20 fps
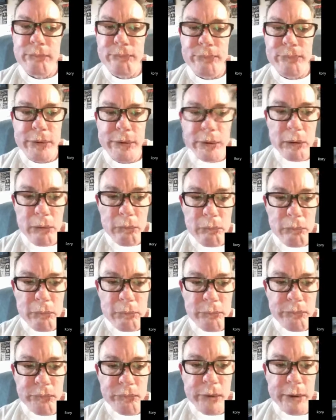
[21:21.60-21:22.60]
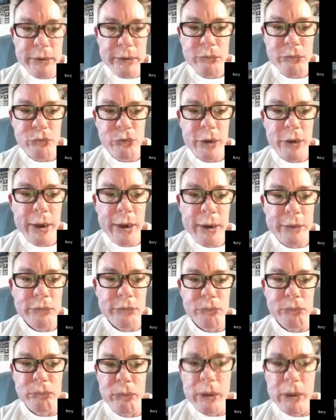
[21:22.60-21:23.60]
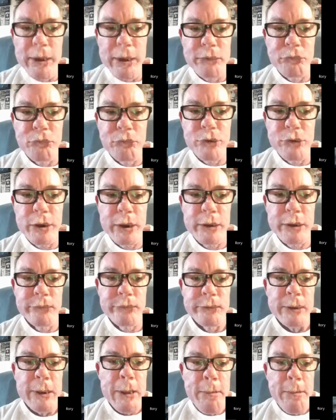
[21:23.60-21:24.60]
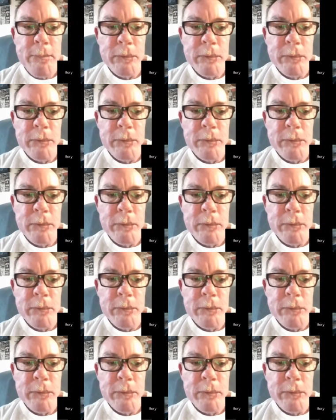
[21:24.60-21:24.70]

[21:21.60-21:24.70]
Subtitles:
fiddle, or second chance, or last chance.